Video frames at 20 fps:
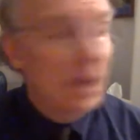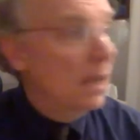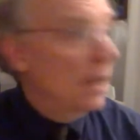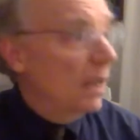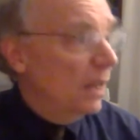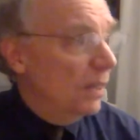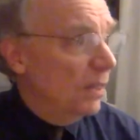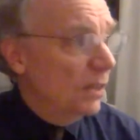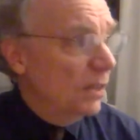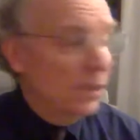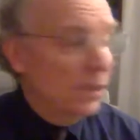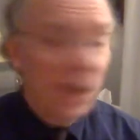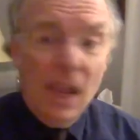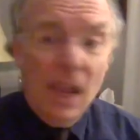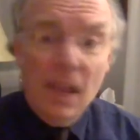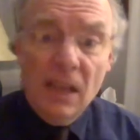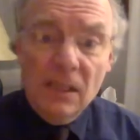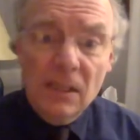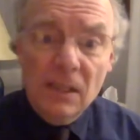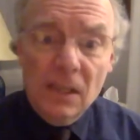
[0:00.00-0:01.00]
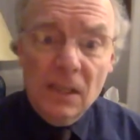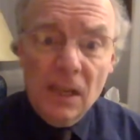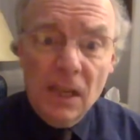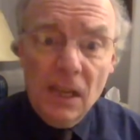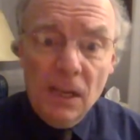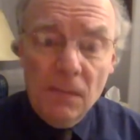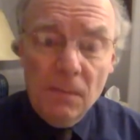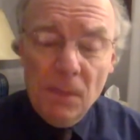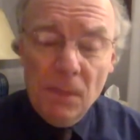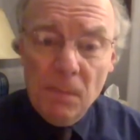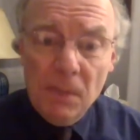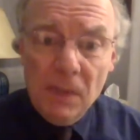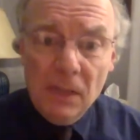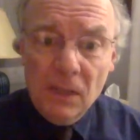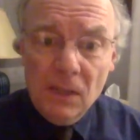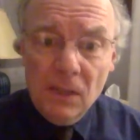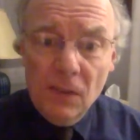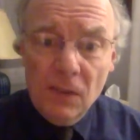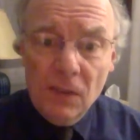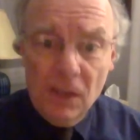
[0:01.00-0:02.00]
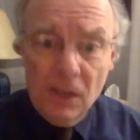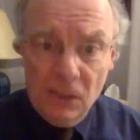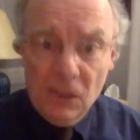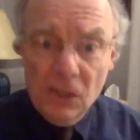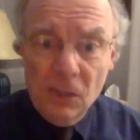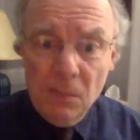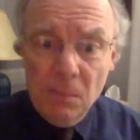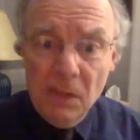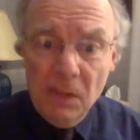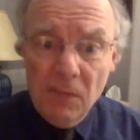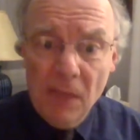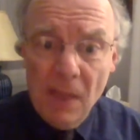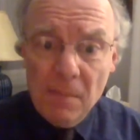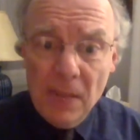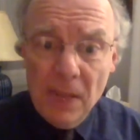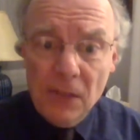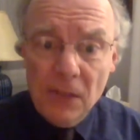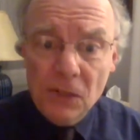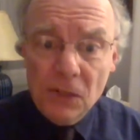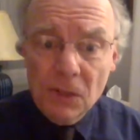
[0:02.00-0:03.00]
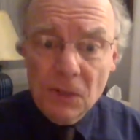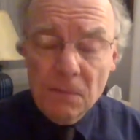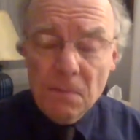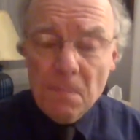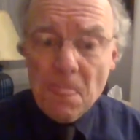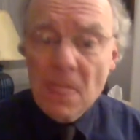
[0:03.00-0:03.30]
In this case, the piece is in B flat major.